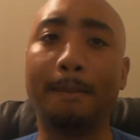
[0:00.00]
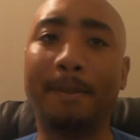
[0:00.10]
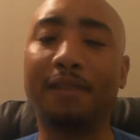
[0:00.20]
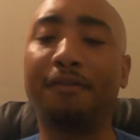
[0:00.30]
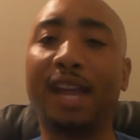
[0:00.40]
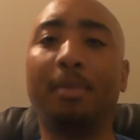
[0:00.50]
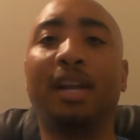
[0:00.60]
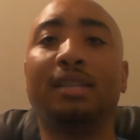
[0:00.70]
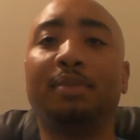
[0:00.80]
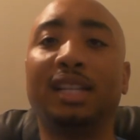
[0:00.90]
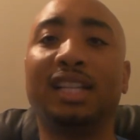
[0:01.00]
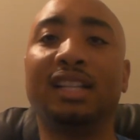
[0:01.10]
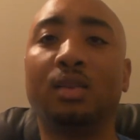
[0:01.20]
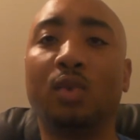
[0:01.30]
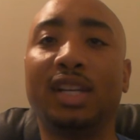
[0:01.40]
But Faber has
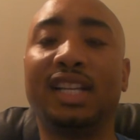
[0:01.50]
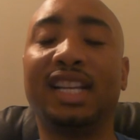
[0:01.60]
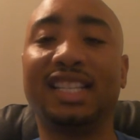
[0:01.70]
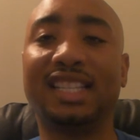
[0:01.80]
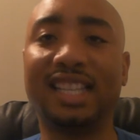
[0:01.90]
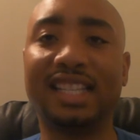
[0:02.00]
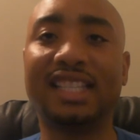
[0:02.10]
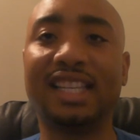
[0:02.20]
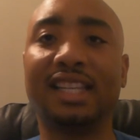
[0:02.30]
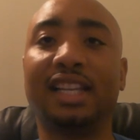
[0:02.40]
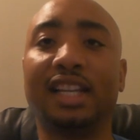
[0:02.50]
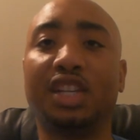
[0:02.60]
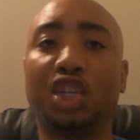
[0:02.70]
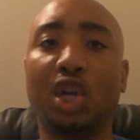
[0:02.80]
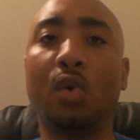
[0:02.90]
been the one consistently
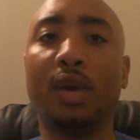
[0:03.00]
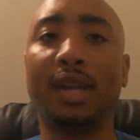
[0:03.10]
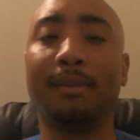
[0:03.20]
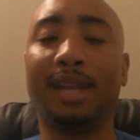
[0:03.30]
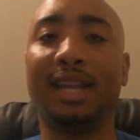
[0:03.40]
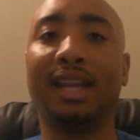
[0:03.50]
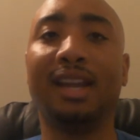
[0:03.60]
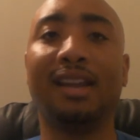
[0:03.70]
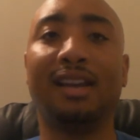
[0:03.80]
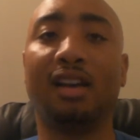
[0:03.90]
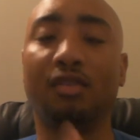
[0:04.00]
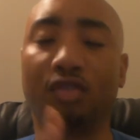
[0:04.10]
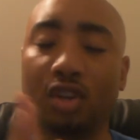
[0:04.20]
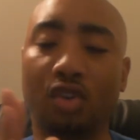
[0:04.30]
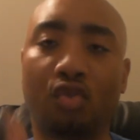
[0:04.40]
showing me
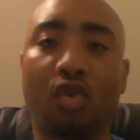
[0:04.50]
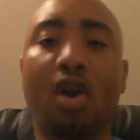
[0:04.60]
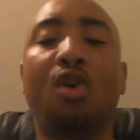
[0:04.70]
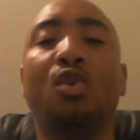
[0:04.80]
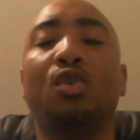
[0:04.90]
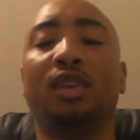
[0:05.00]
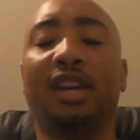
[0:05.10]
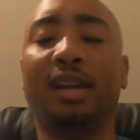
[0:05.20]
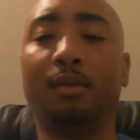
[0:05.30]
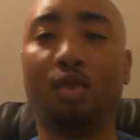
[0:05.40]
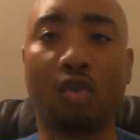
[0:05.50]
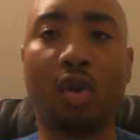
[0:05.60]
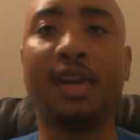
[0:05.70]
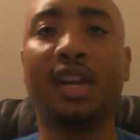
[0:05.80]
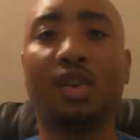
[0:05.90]
of him growing and
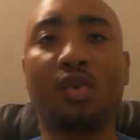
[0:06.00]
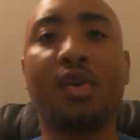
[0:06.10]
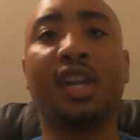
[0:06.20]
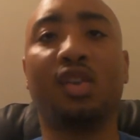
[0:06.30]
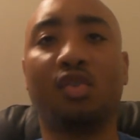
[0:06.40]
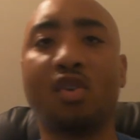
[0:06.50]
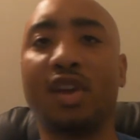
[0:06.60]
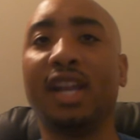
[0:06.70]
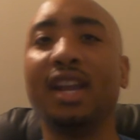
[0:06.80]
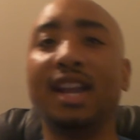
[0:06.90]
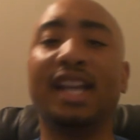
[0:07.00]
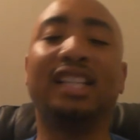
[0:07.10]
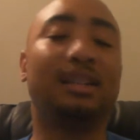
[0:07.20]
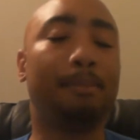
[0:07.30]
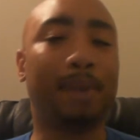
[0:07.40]
growing and growing.
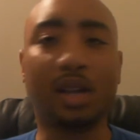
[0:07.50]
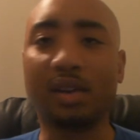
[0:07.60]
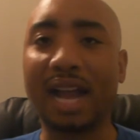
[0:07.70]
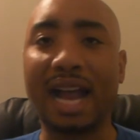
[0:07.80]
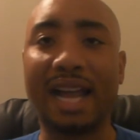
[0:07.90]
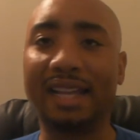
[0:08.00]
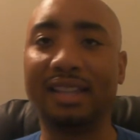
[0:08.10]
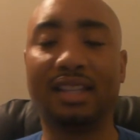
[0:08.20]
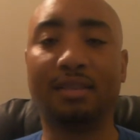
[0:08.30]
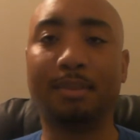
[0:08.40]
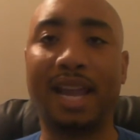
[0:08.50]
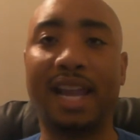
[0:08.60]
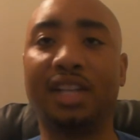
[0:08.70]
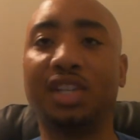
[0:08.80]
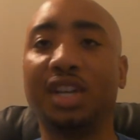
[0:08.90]
He's the bigger guy in this
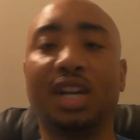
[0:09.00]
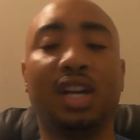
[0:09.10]
match.